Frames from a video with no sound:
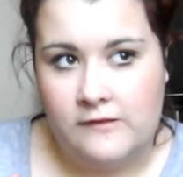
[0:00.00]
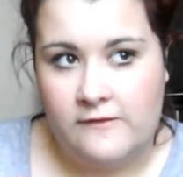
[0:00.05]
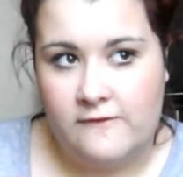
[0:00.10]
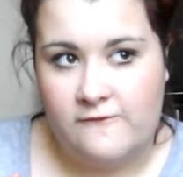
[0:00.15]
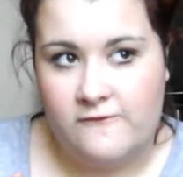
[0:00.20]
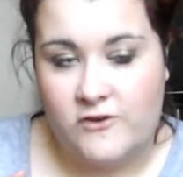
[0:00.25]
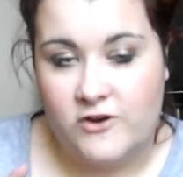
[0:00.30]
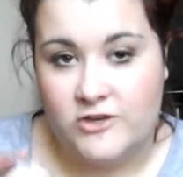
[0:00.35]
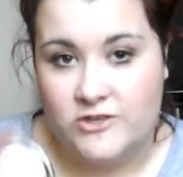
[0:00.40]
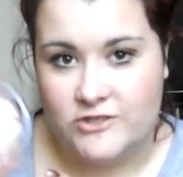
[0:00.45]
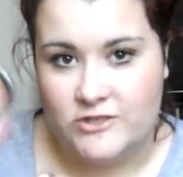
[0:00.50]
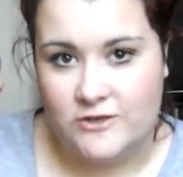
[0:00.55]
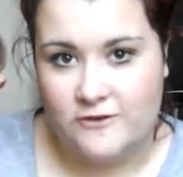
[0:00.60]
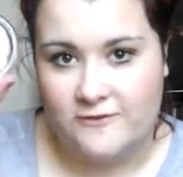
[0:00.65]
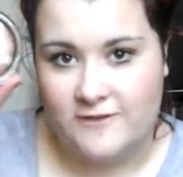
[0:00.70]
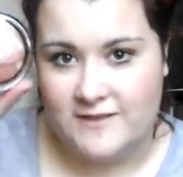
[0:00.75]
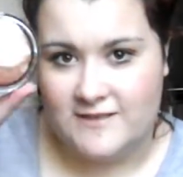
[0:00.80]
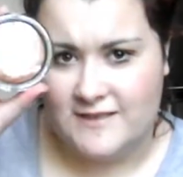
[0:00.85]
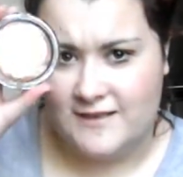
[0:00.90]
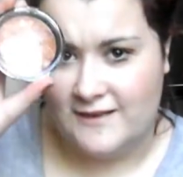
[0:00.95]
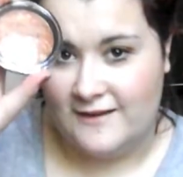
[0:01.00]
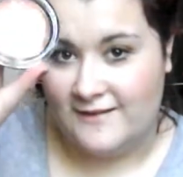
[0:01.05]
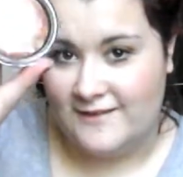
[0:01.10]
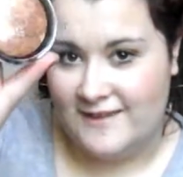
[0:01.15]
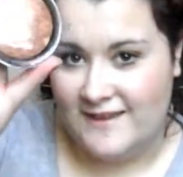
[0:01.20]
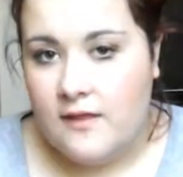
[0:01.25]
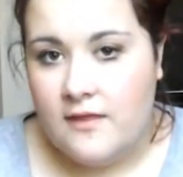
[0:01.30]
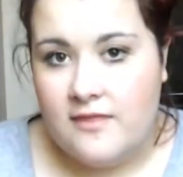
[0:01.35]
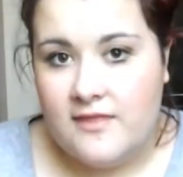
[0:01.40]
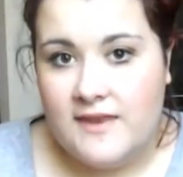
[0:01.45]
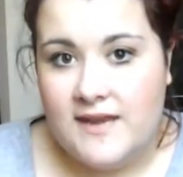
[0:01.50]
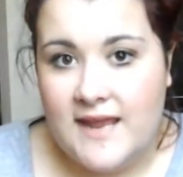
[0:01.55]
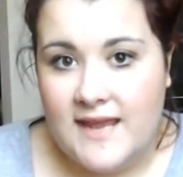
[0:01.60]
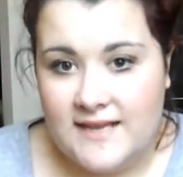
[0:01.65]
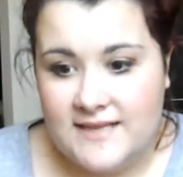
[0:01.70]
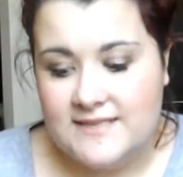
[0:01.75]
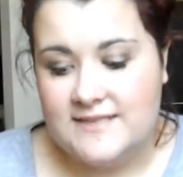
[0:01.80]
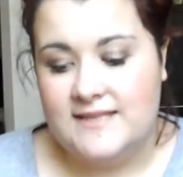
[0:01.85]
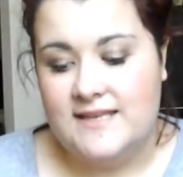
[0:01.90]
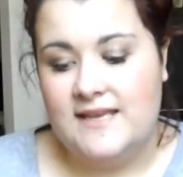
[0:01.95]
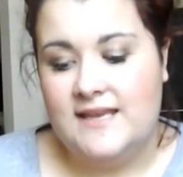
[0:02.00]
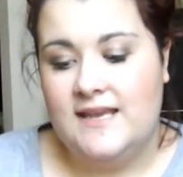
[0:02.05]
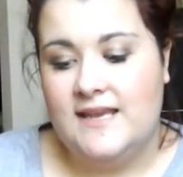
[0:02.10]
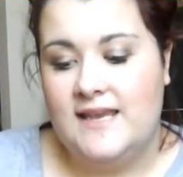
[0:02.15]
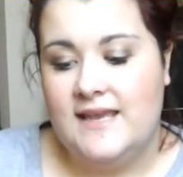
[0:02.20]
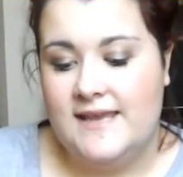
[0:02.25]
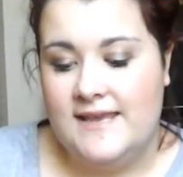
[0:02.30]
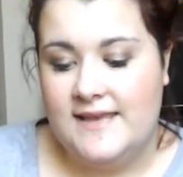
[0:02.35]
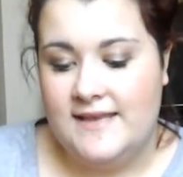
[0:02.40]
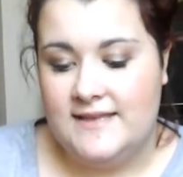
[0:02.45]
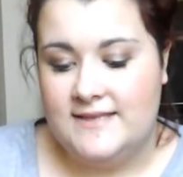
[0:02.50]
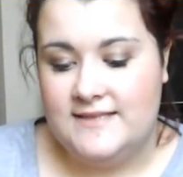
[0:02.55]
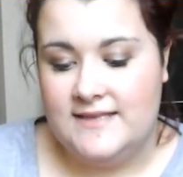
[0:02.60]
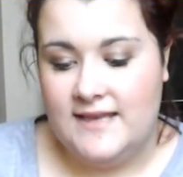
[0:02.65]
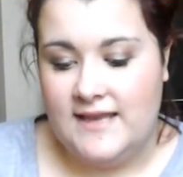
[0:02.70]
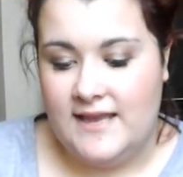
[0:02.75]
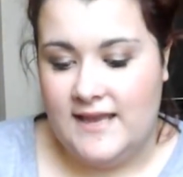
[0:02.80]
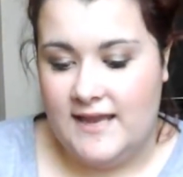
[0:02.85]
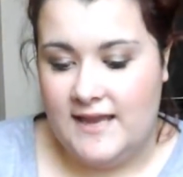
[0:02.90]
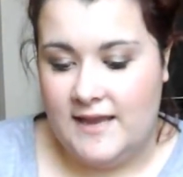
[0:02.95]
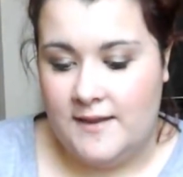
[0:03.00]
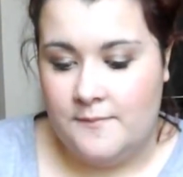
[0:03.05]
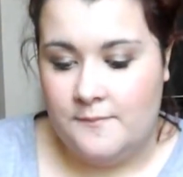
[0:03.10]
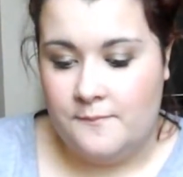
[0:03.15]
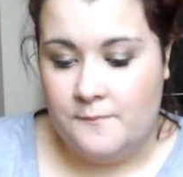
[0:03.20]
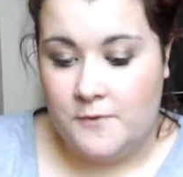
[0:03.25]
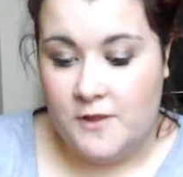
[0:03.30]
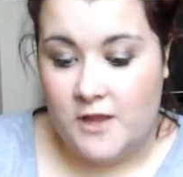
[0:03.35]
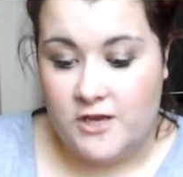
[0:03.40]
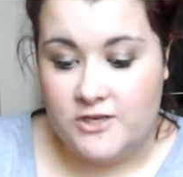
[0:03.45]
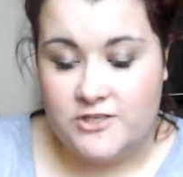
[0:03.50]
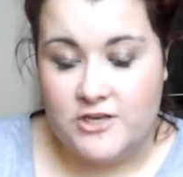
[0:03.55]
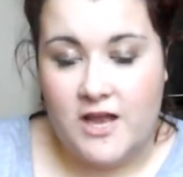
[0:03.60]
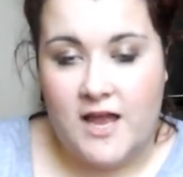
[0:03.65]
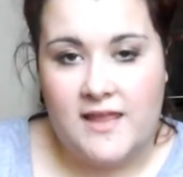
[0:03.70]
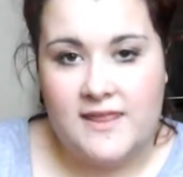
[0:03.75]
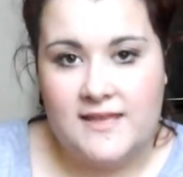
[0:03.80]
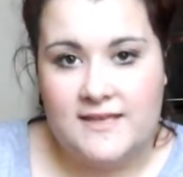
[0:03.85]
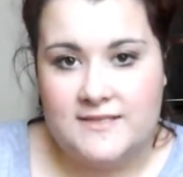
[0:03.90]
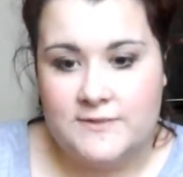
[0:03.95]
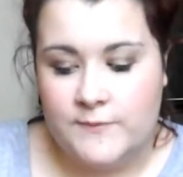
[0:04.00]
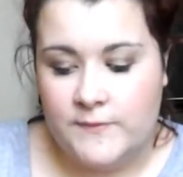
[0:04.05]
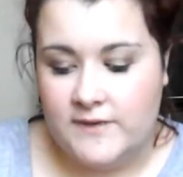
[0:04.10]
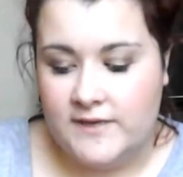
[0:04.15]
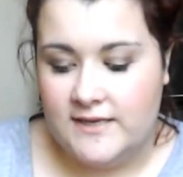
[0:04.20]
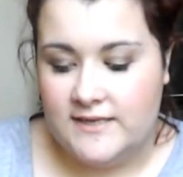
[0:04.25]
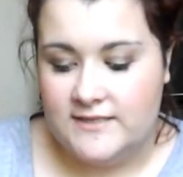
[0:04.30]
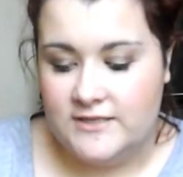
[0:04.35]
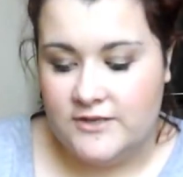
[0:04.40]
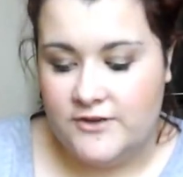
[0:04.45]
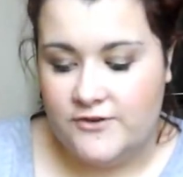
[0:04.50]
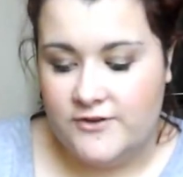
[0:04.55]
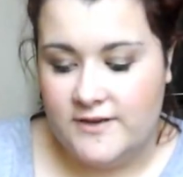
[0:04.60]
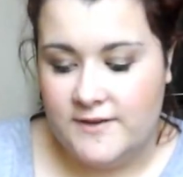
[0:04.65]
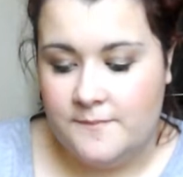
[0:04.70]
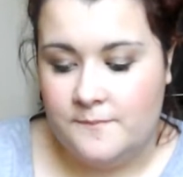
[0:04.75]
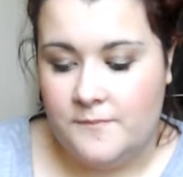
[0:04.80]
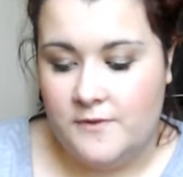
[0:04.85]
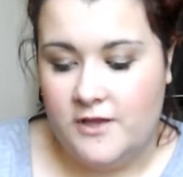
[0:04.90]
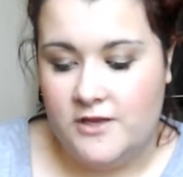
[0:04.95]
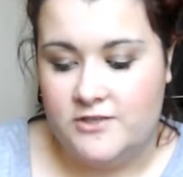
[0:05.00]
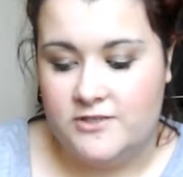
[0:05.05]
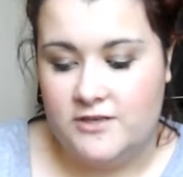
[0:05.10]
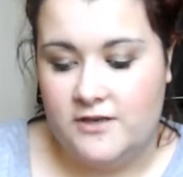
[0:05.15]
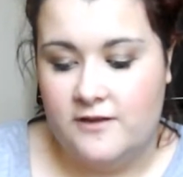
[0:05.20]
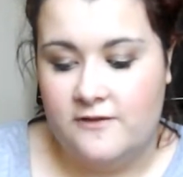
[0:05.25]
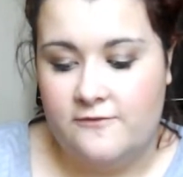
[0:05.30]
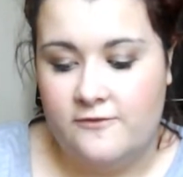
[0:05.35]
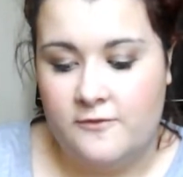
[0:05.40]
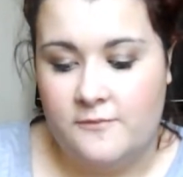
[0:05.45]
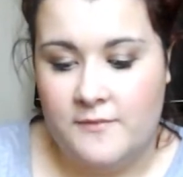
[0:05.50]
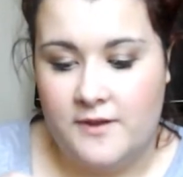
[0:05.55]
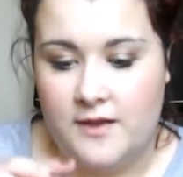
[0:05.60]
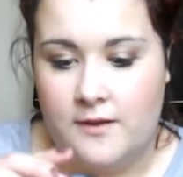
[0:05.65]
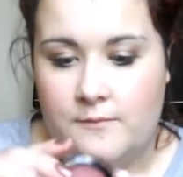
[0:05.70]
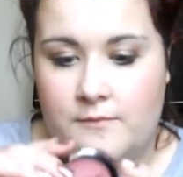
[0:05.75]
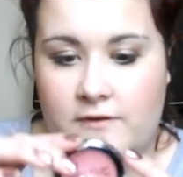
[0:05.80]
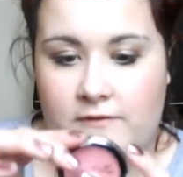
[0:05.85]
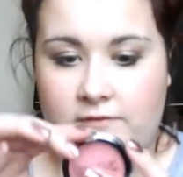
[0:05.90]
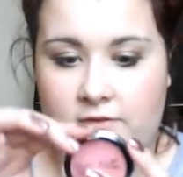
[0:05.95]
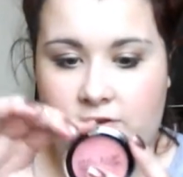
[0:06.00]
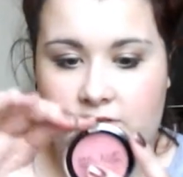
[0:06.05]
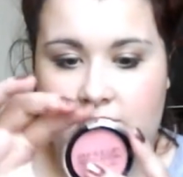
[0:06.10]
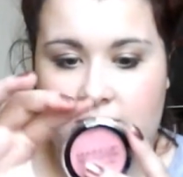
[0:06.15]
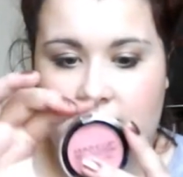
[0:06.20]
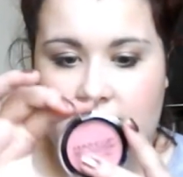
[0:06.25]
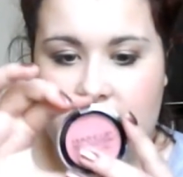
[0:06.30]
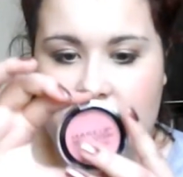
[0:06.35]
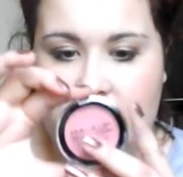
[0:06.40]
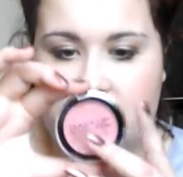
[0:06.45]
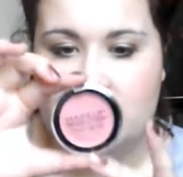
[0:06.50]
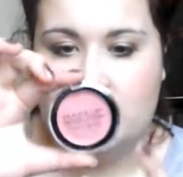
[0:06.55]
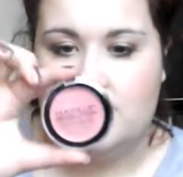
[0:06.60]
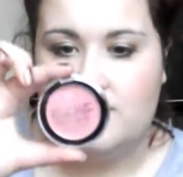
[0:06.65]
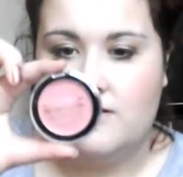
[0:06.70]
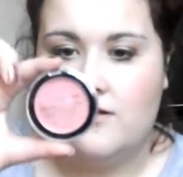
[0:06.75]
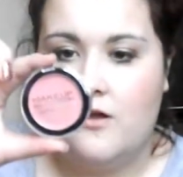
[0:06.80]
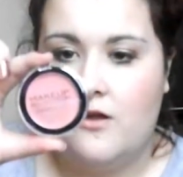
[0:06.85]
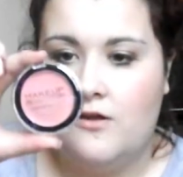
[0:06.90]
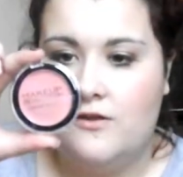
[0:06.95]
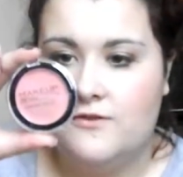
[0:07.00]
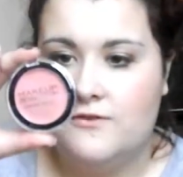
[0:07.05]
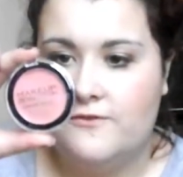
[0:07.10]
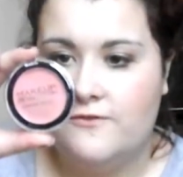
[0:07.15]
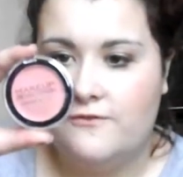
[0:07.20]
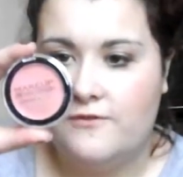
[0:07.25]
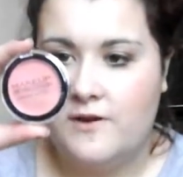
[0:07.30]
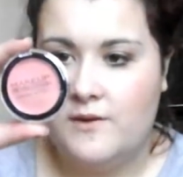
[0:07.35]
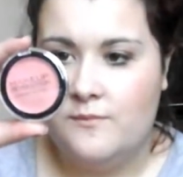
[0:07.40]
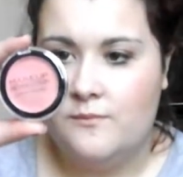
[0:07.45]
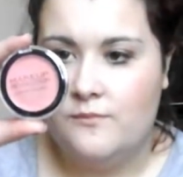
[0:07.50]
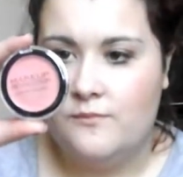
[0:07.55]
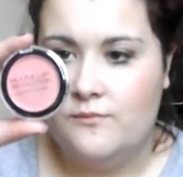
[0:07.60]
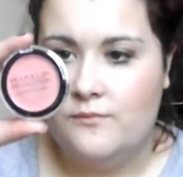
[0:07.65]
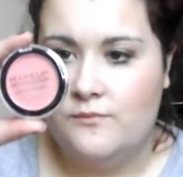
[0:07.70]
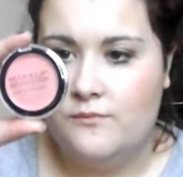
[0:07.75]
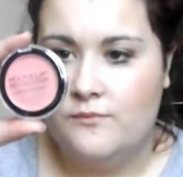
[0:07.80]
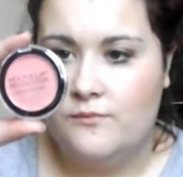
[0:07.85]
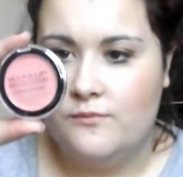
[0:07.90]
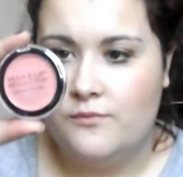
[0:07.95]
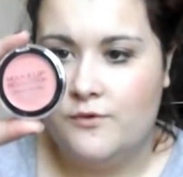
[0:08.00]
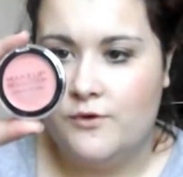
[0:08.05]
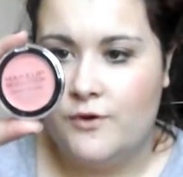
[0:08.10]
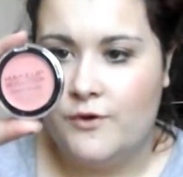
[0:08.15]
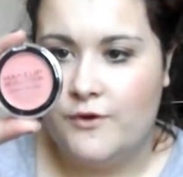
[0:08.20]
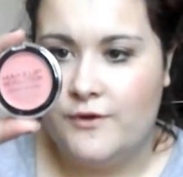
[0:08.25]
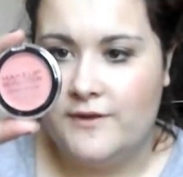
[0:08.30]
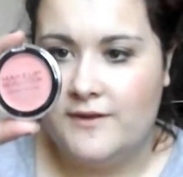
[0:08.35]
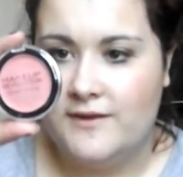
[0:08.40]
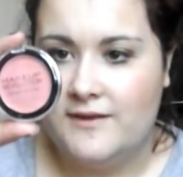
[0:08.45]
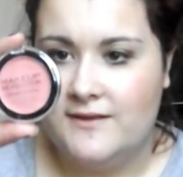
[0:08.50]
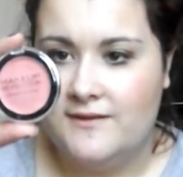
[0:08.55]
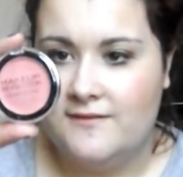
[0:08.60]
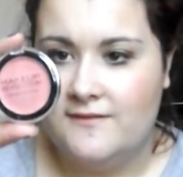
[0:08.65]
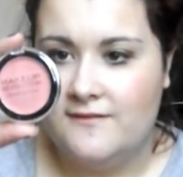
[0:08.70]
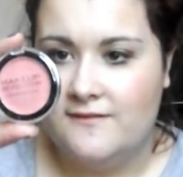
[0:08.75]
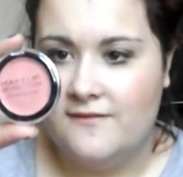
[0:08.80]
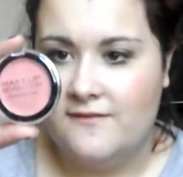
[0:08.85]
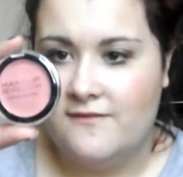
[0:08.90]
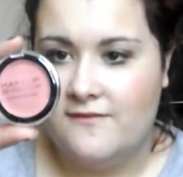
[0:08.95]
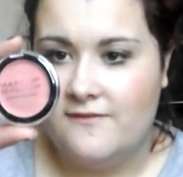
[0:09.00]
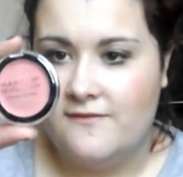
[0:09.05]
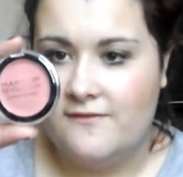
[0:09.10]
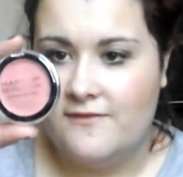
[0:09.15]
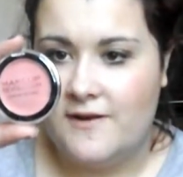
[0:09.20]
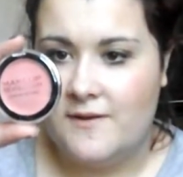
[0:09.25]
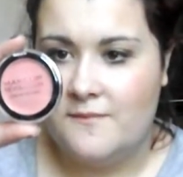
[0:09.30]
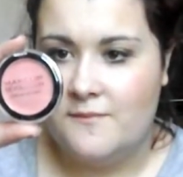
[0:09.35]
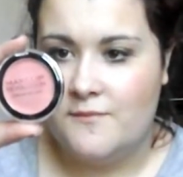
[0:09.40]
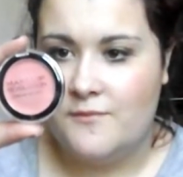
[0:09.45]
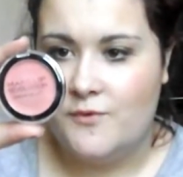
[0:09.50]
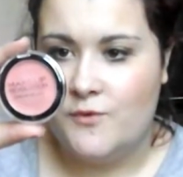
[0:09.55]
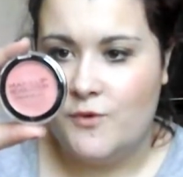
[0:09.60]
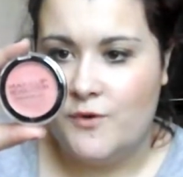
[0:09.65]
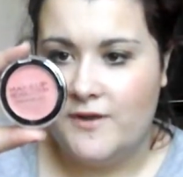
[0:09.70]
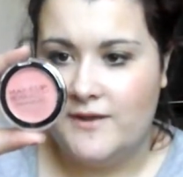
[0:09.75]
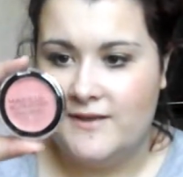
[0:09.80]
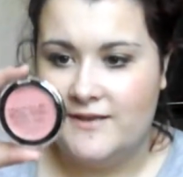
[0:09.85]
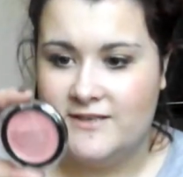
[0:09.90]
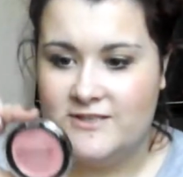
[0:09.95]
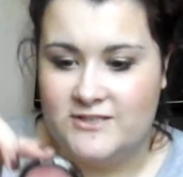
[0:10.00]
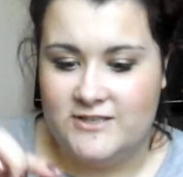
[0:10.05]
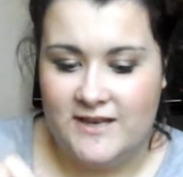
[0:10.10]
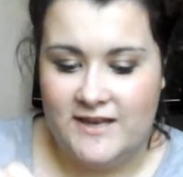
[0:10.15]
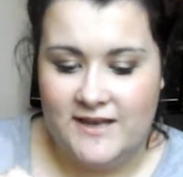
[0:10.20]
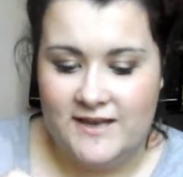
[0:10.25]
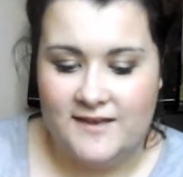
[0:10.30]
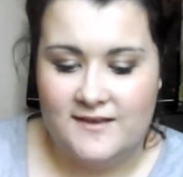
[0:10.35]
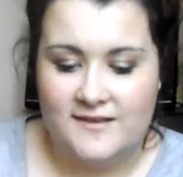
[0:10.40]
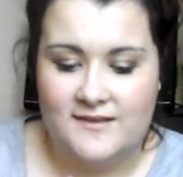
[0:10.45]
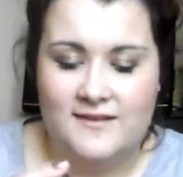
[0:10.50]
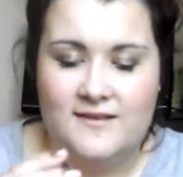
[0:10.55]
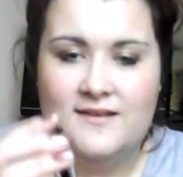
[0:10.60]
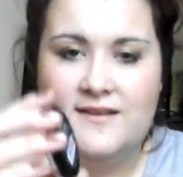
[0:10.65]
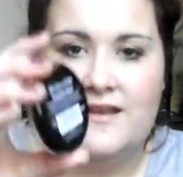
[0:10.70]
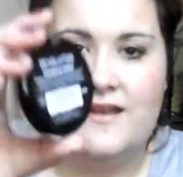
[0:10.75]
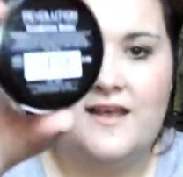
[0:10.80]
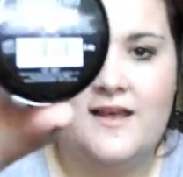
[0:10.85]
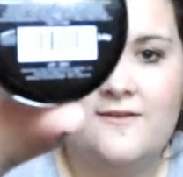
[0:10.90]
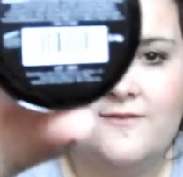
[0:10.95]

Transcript: version of this kind of thing. The next thing is a blusher, and this one is a cream blusher from Makeup Revolution, and it's called Framboise Shake. I